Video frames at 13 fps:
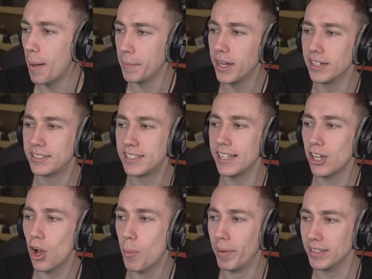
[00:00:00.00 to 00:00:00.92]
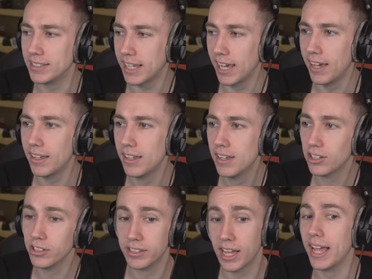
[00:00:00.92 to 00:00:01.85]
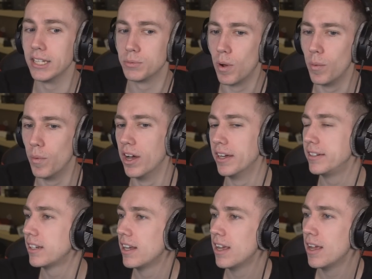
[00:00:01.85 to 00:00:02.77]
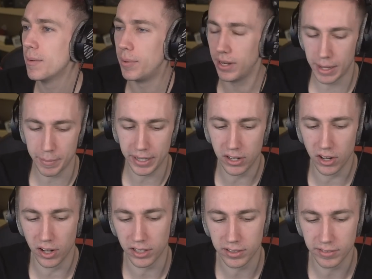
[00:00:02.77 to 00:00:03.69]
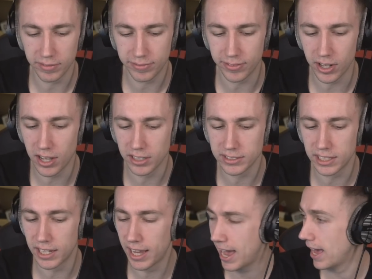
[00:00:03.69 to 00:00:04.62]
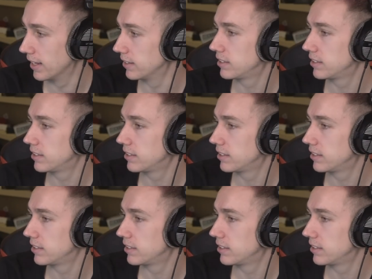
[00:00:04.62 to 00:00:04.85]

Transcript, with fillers: I'm gonna say yo biscuit, because that is one word. But let me look. Fart hat.